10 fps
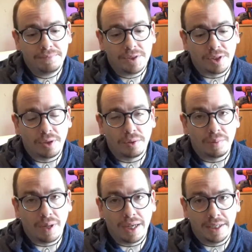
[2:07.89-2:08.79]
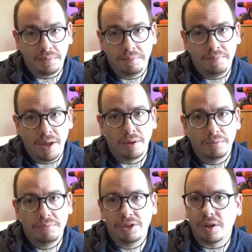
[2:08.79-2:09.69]
So I
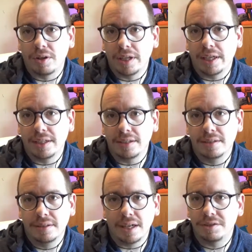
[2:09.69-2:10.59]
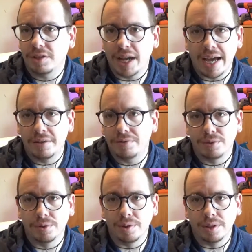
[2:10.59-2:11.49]
saw an ad
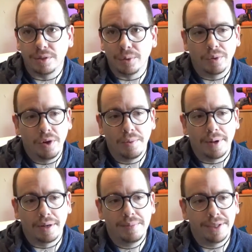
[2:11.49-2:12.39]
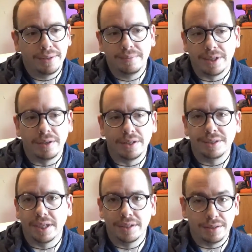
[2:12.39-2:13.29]
for the Google Home Hub, and I
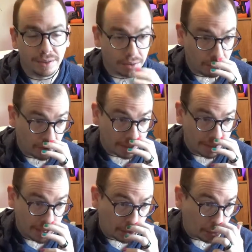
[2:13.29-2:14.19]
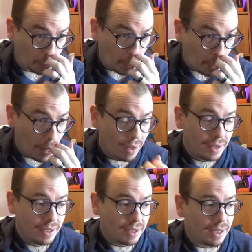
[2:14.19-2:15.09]
decided to go ahead and get it.
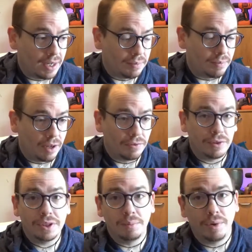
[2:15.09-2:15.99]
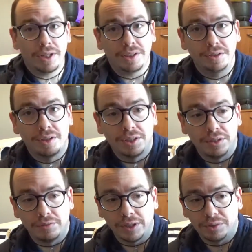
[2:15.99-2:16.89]
My first impressions on the
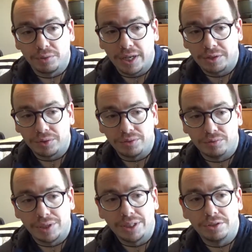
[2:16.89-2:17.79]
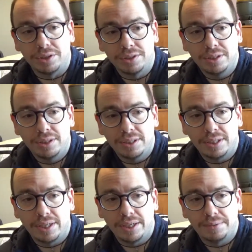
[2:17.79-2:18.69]
device were actually really good.
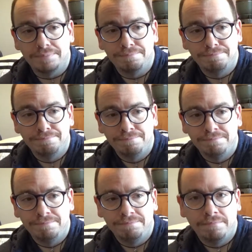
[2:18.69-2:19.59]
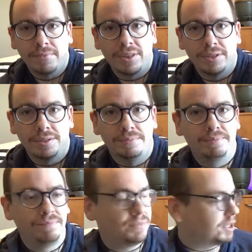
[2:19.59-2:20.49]
The
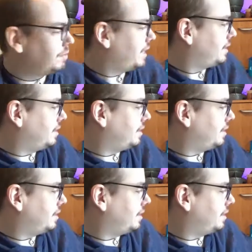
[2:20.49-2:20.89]
device